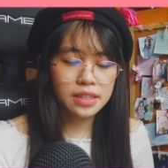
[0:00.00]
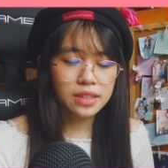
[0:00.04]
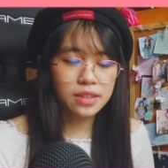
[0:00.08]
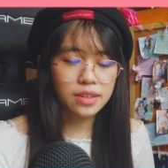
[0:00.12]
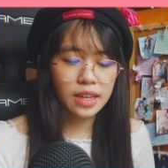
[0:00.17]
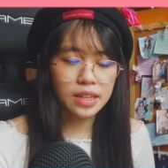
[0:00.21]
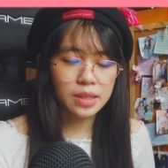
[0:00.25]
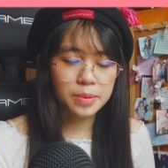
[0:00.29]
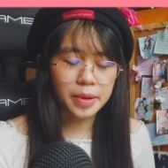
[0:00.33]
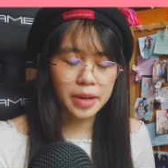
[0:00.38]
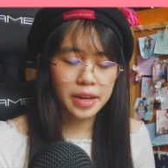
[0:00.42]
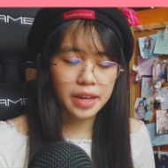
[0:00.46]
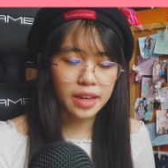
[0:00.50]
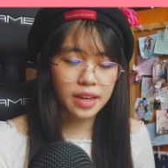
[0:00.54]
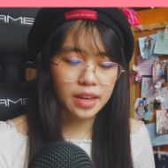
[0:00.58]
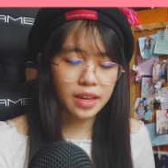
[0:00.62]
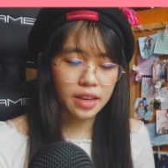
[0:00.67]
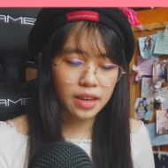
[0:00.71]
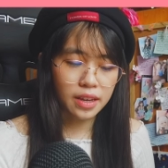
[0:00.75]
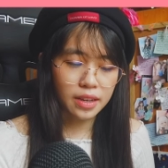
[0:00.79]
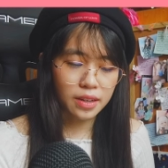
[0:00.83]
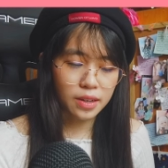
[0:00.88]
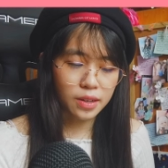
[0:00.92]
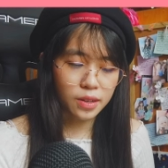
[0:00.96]
So that's why I
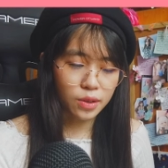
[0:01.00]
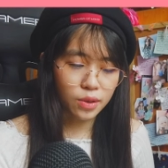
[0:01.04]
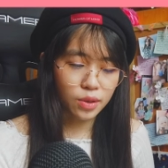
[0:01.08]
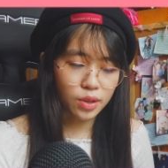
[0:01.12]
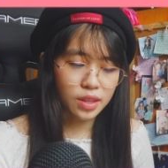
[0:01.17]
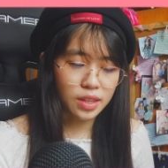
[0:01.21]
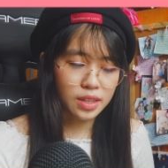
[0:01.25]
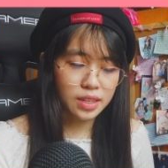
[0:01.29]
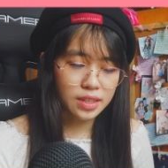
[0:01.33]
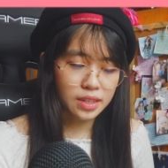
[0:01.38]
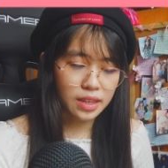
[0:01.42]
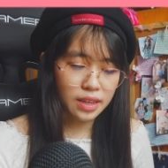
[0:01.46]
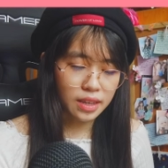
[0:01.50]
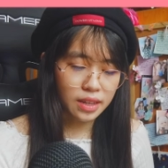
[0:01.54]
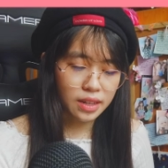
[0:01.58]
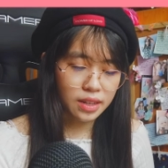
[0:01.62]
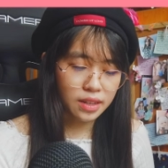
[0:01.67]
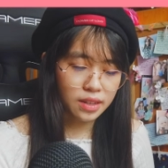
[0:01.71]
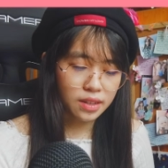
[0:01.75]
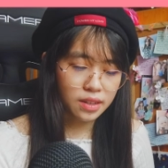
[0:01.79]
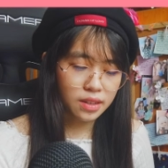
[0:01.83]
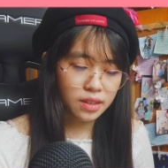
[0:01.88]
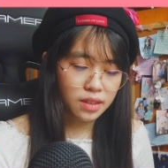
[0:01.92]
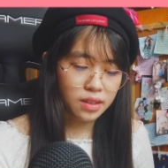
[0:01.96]
included this
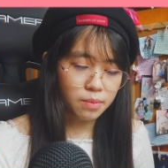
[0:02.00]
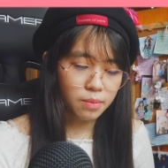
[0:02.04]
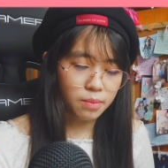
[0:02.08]
in,